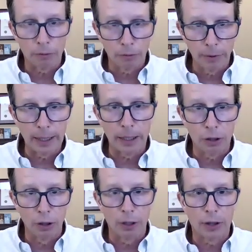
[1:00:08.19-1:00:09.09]
really
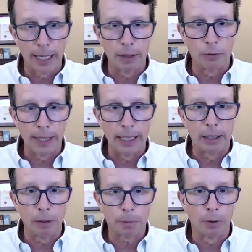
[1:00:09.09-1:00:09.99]
good thing, and we
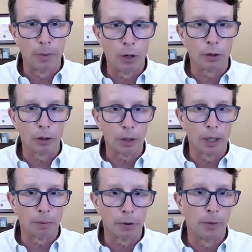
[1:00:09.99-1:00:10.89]
need to promote
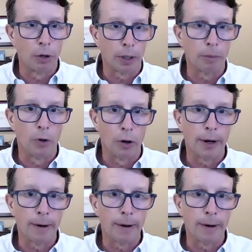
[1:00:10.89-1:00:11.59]
it more.